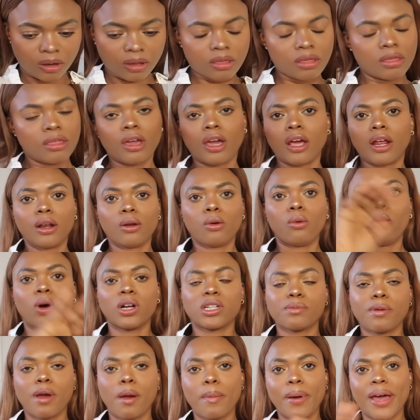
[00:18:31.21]
then
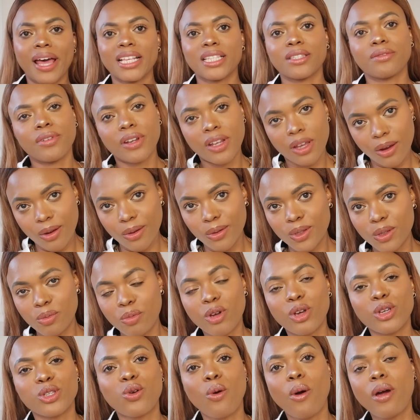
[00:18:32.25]
watch my past videos,
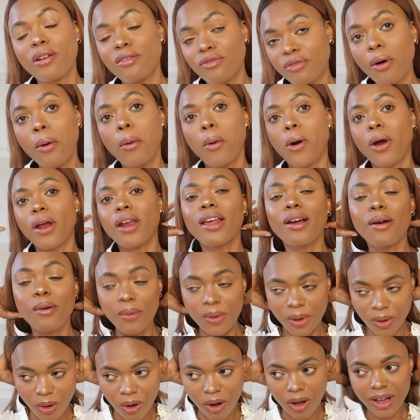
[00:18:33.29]
because going forward,
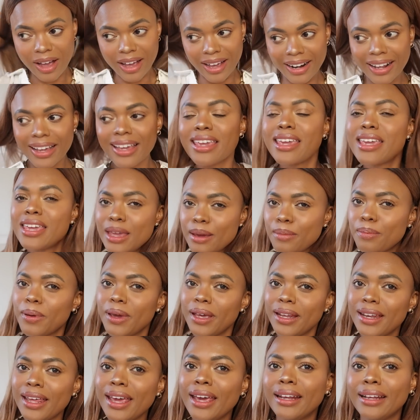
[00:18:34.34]
we are gonna keep
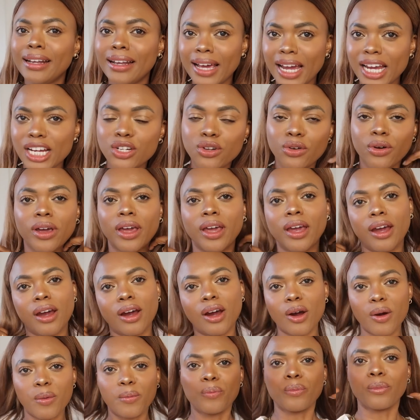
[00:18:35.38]
it in lighter
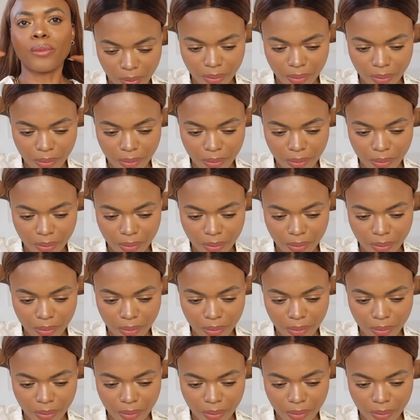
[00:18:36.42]
hair.